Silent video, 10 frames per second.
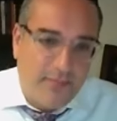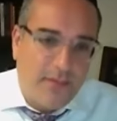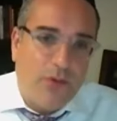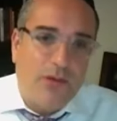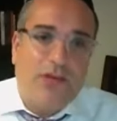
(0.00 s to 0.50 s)
I
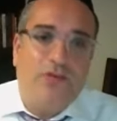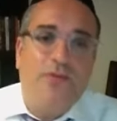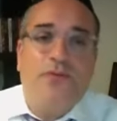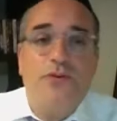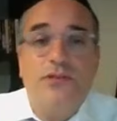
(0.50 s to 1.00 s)
would like to
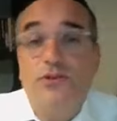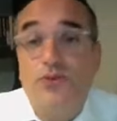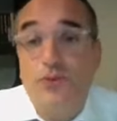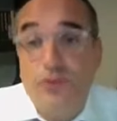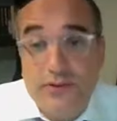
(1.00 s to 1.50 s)
first
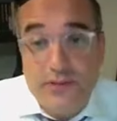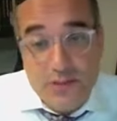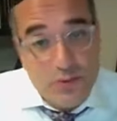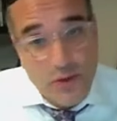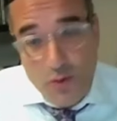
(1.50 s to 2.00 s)
introduce this
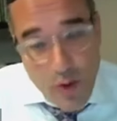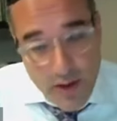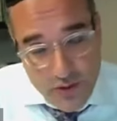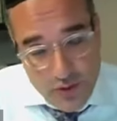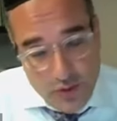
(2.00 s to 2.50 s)
with a
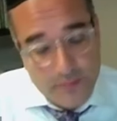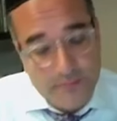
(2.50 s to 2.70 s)
question.